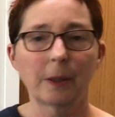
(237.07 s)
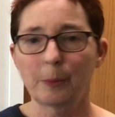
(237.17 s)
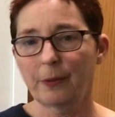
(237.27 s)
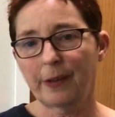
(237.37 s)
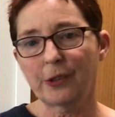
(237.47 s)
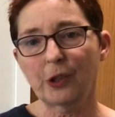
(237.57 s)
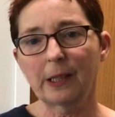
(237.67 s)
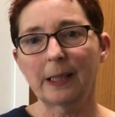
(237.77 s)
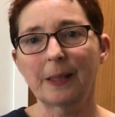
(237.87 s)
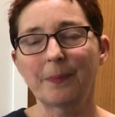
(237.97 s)

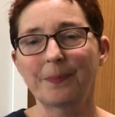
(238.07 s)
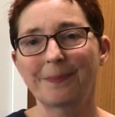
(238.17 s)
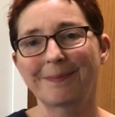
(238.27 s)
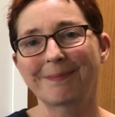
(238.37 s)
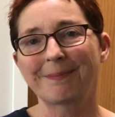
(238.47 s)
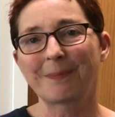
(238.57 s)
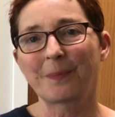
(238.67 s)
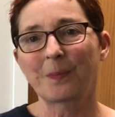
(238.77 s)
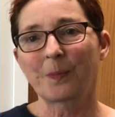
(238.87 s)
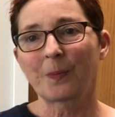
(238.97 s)
professionally.
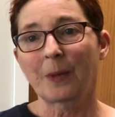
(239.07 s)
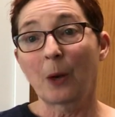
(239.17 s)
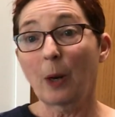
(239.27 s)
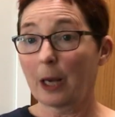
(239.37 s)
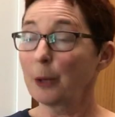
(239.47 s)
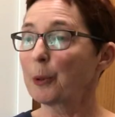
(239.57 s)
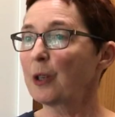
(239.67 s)
Well, I hope you